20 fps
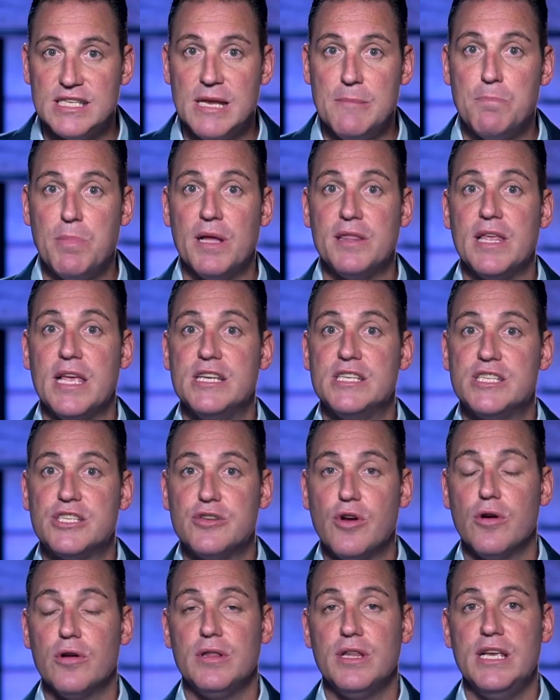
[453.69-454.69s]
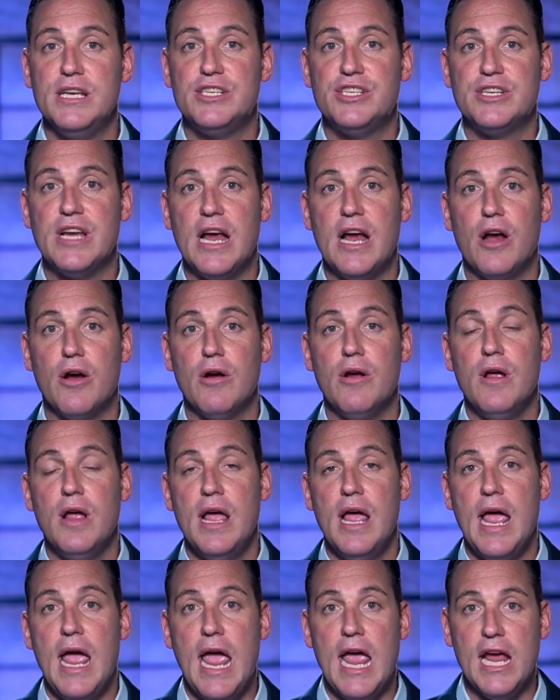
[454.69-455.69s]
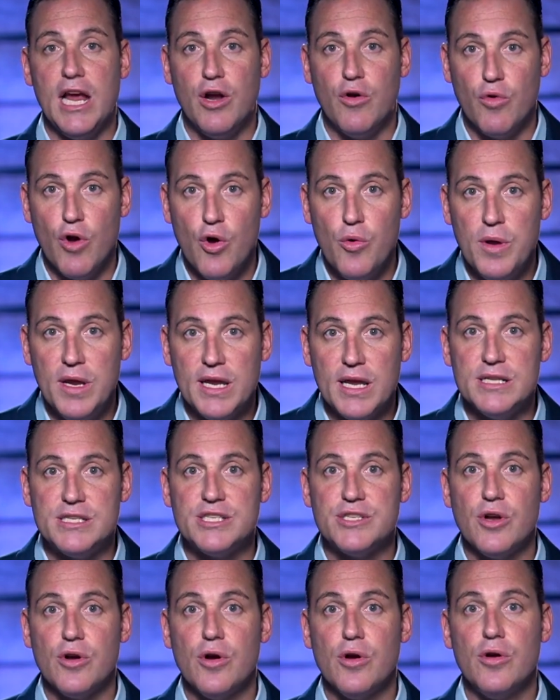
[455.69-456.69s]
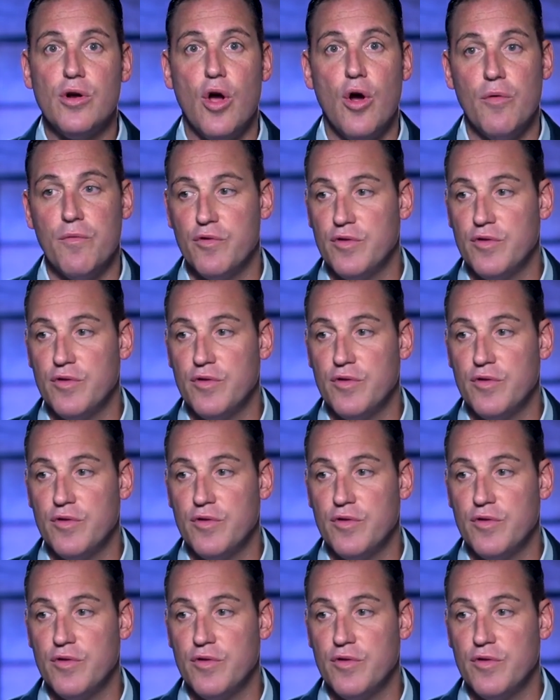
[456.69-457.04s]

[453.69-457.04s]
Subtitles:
but they certainly share a growing concern over